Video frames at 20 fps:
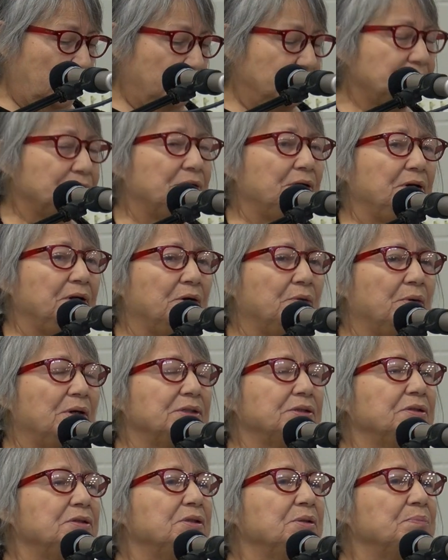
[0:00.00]
Is there any
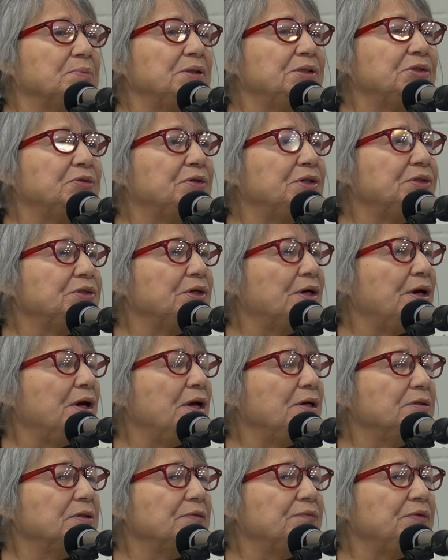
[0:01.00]
questions? Please raise your
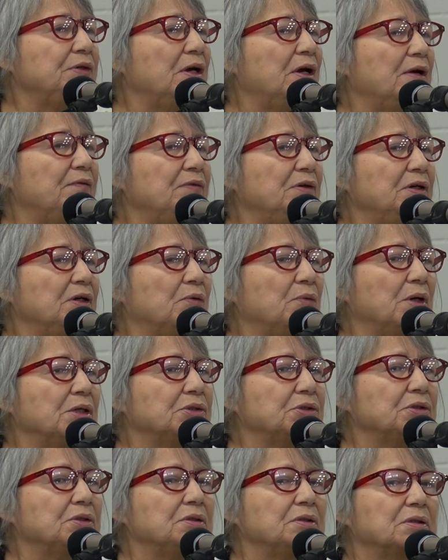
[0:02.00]
hands if you have any
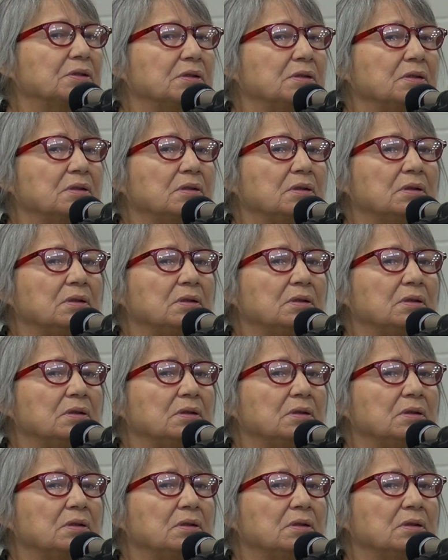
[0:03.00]
questions.